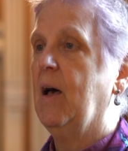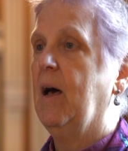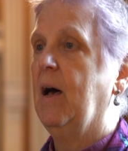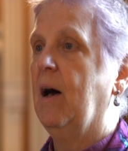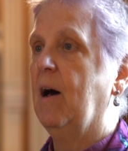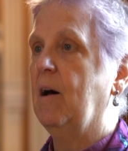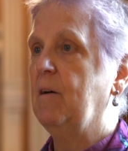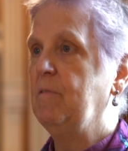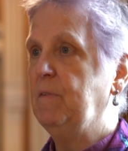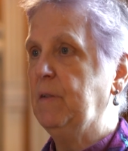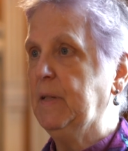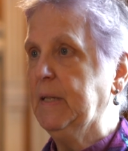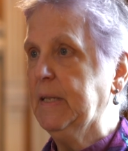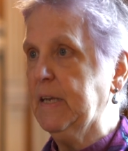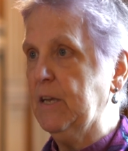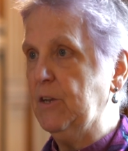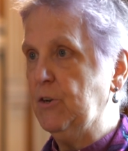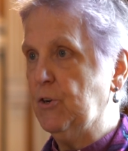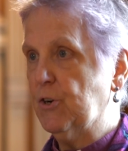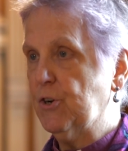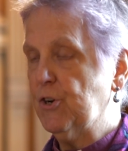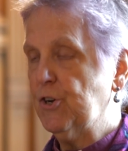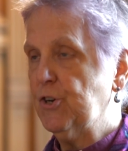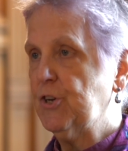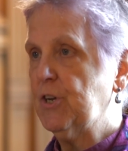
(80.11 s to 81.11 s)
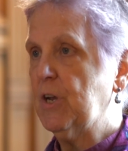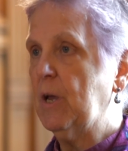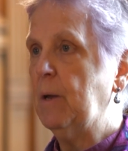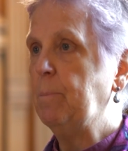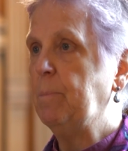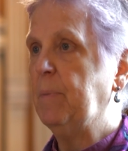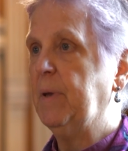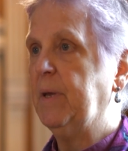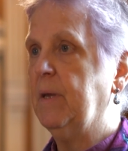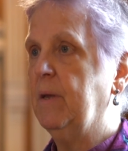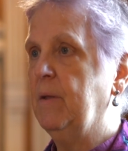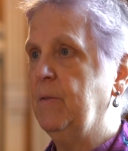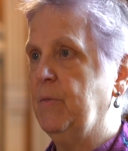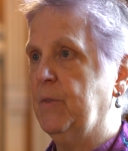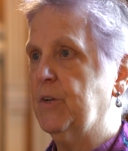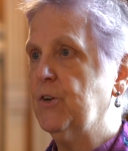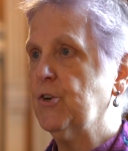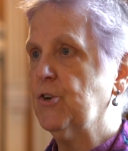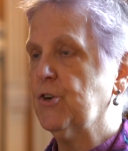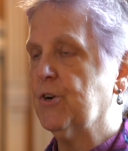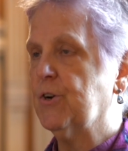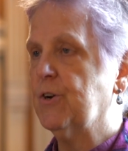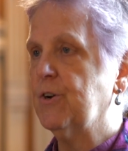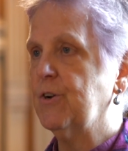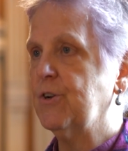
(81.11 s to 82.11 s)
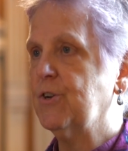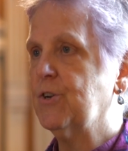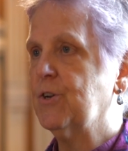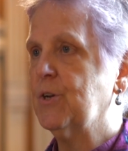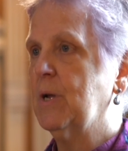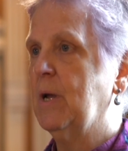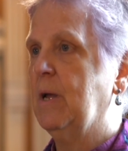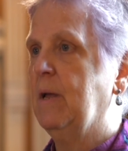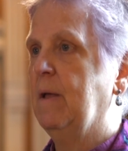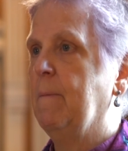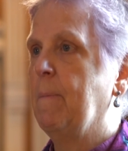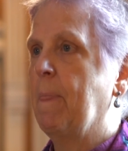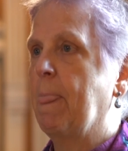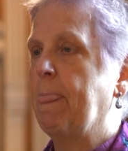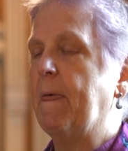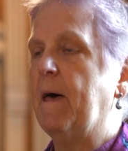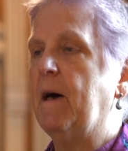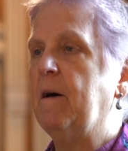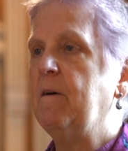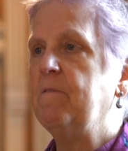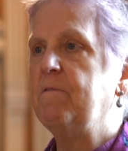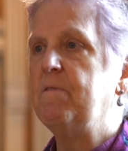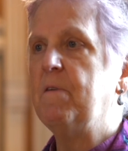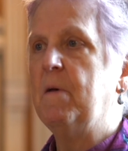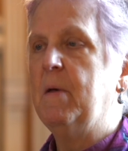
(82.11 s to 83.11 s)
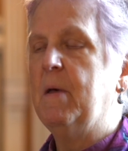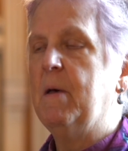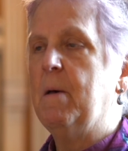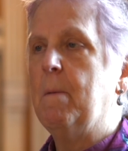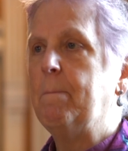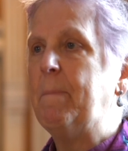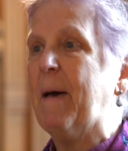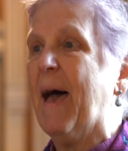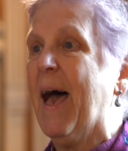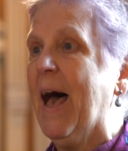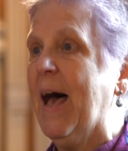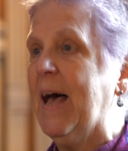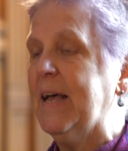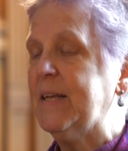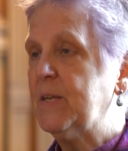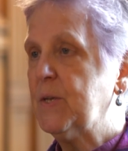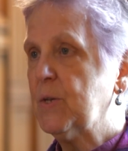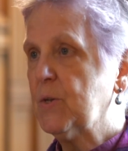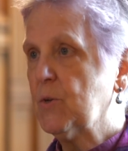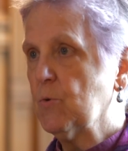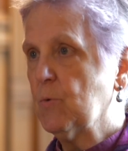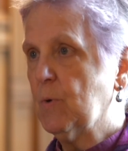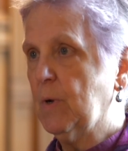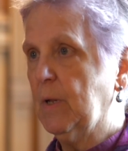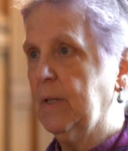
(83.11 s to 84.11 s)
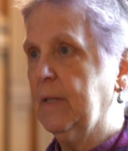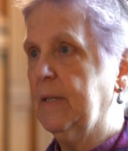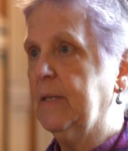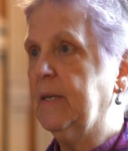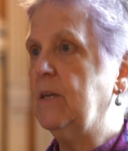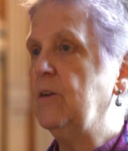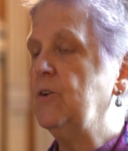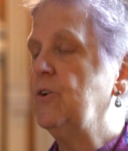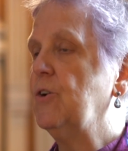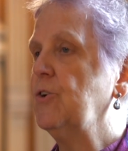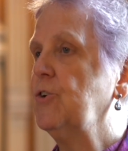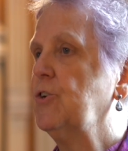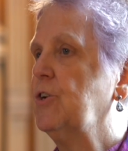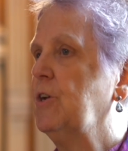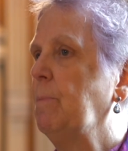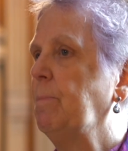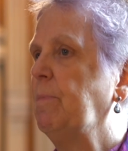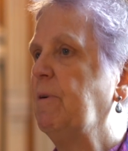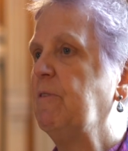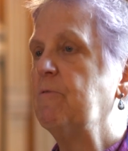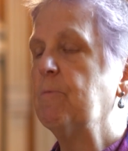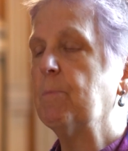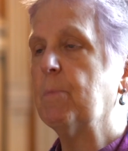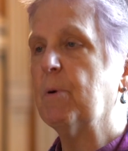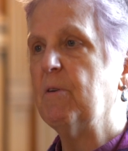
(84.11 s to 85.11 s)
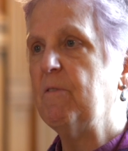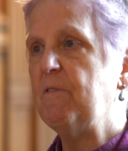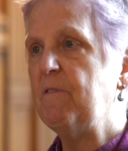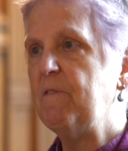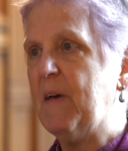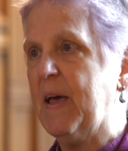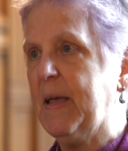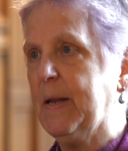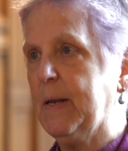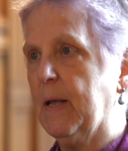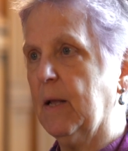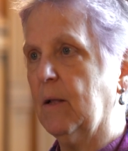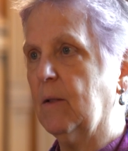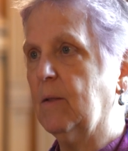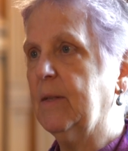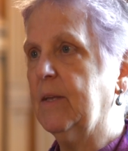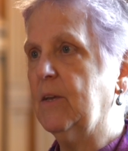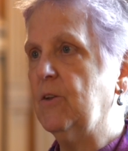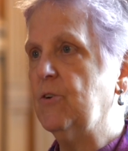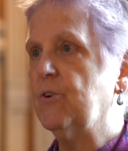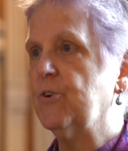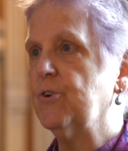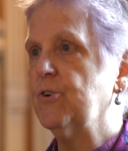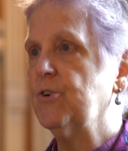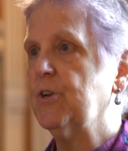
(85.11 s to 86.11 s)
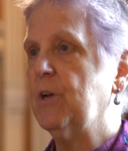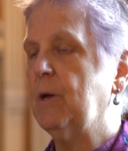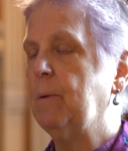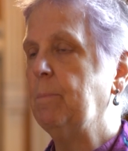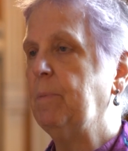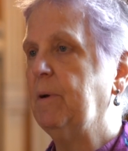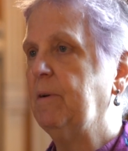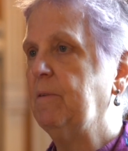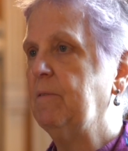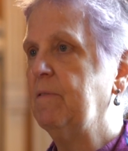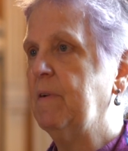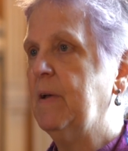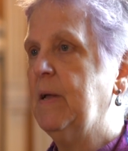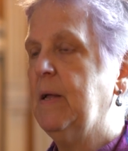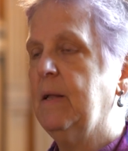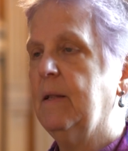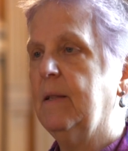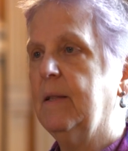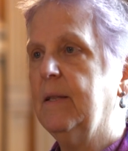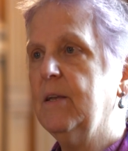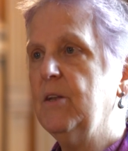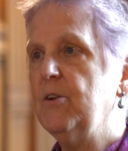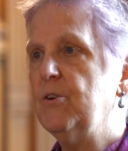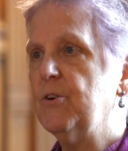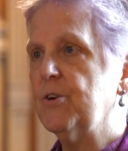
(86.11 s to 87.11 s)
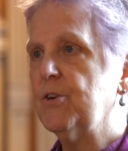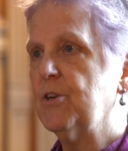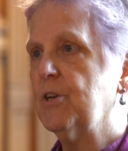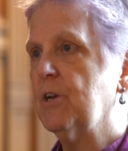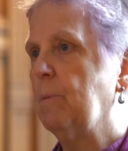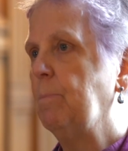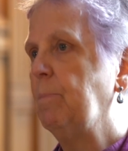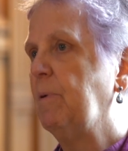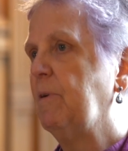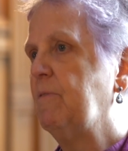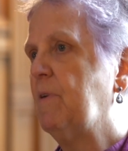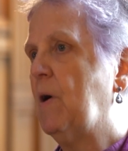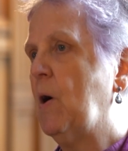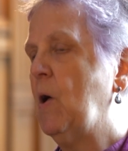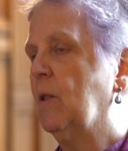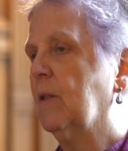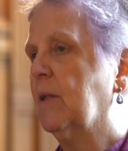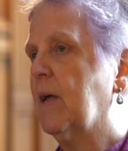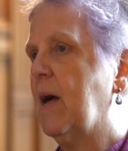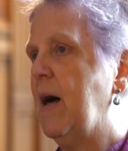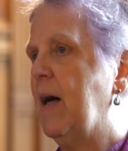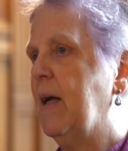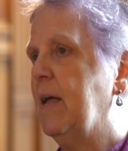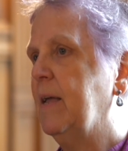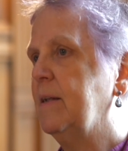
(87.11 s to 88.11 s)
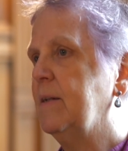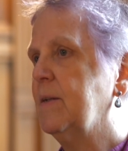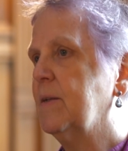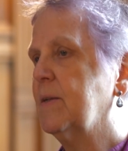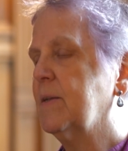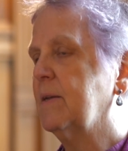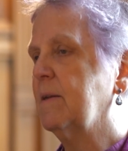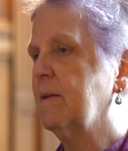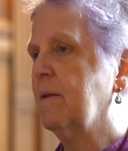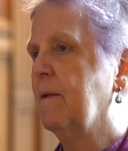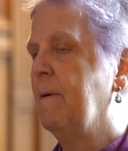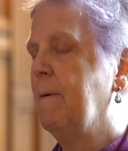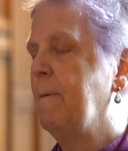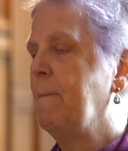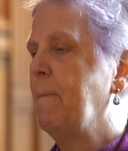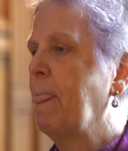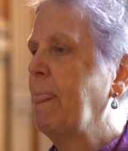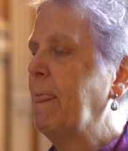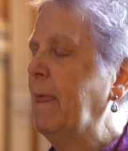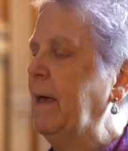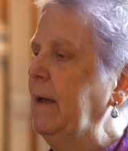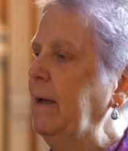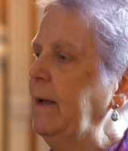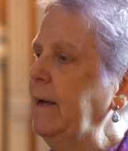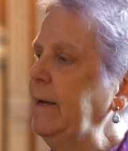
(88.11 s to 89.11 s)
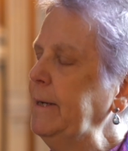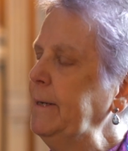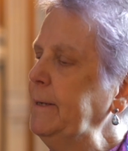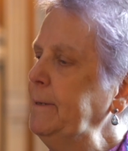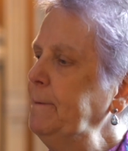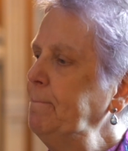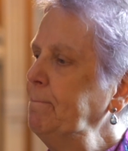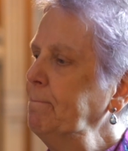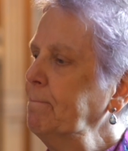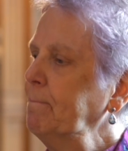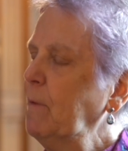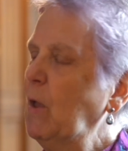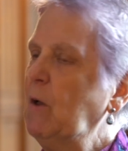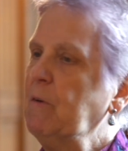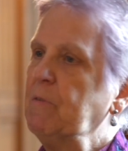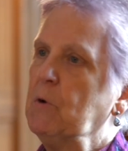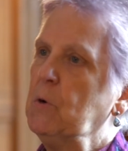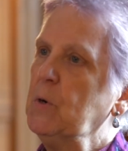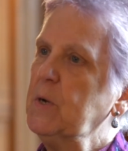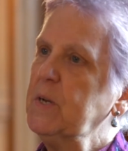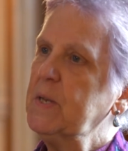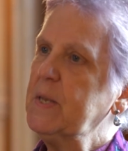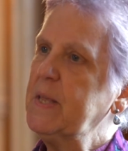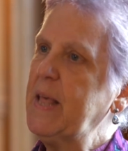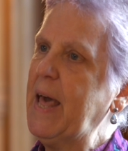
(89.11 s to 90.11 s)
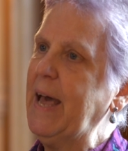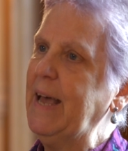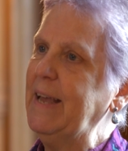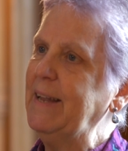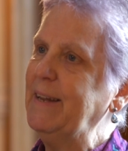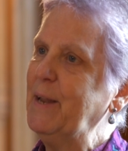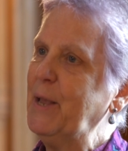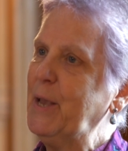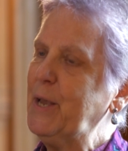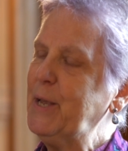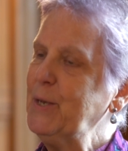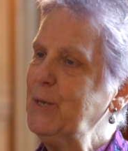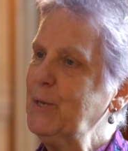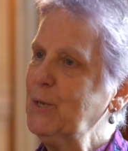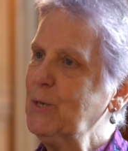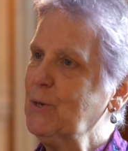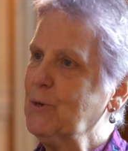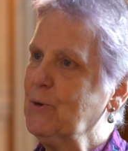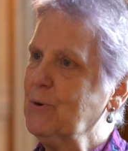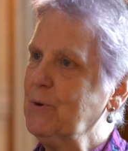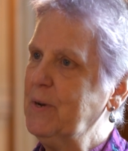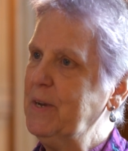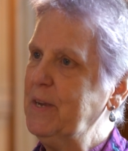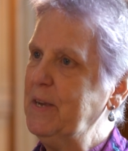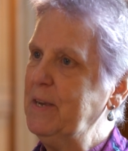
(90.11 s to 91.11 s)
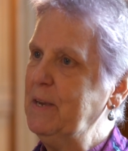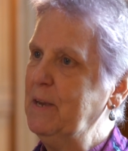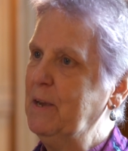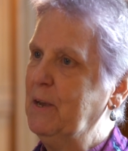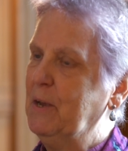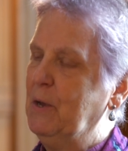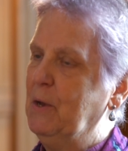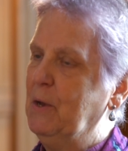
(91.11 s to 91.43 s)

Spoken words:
of leadership in the church, of pastoral leadership, of prophetic leadership, of leadership of all kinds. And of course, that history